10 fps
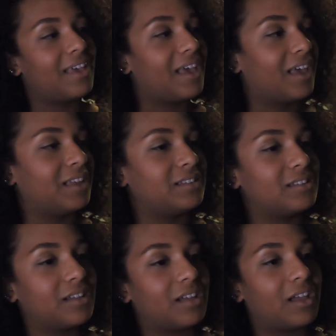
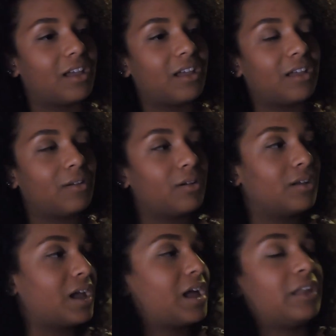And
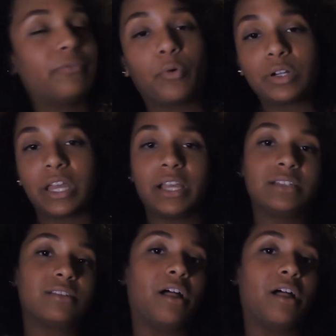in 4 days,